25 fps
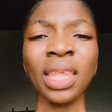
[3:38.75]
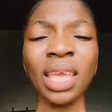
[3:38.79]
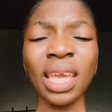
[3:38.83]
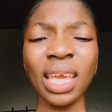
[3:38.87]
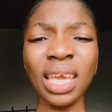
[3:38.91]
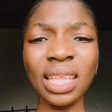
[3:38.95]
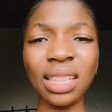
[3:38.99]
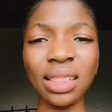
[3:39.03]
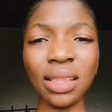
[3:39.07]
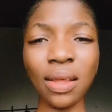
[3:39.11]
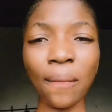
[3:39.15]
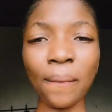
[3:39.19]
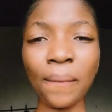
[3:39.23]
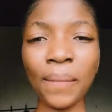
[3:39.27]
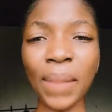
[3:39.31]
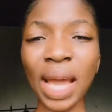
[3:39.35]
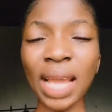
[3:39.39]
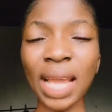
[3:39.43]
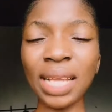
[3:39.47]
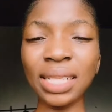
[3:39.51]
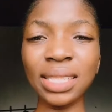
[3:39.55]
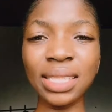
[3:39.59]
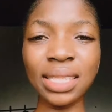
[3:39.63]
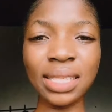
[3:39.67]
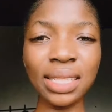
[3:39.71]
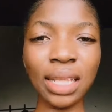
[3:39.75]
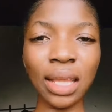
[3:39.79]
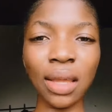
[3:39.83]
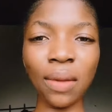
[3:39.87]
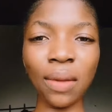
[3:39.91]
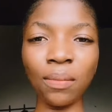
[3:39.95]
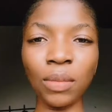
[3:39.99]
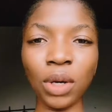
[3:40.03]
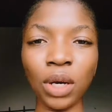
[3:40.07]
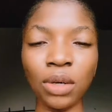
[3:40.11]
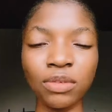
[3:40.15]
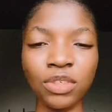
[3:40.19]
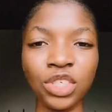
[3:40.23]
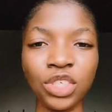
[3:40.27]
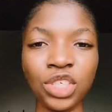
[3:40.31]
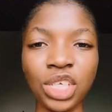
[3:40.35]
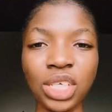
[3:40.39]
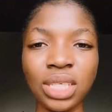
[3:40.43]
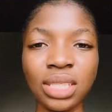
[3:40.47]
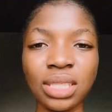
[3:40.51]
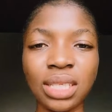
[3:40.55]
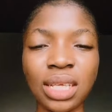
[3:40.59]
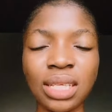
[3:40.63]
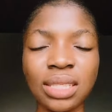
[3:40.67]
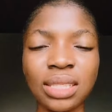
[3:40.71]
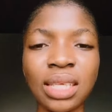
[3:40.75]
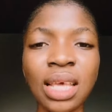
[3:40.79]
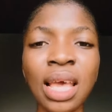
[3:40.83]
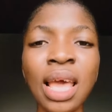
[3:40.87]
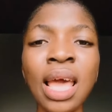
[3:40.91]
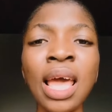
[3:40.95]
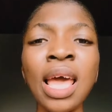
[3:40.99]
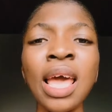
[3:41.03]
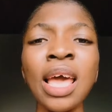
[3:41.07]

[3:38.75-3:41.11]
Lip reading: in the mighty name of Jesus.